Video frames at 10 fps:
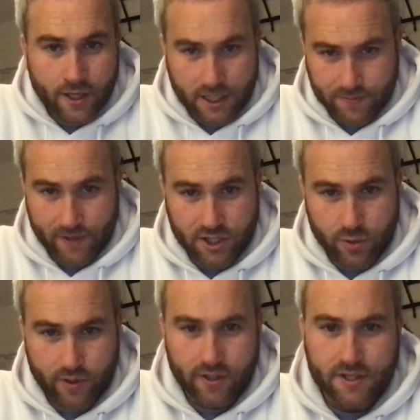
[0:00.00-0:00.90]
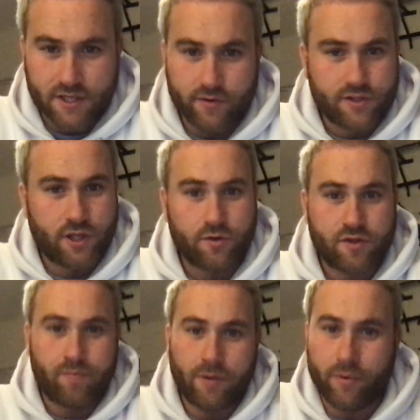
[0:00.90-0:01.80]
especially when you see the
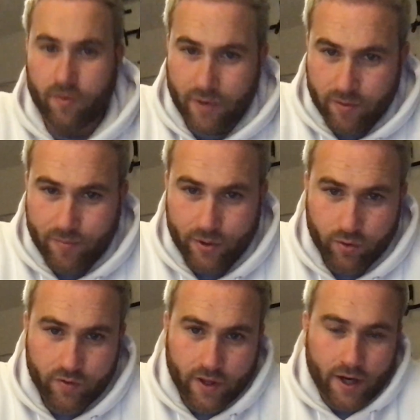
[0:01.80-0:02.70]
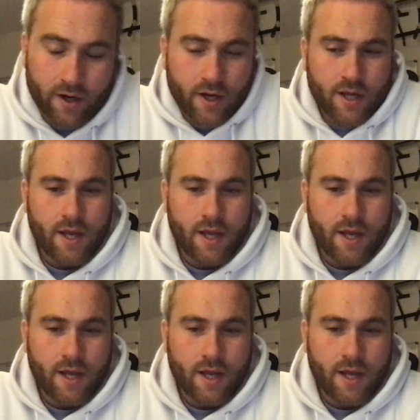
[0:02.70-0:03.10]
results of people that have maybe been over there,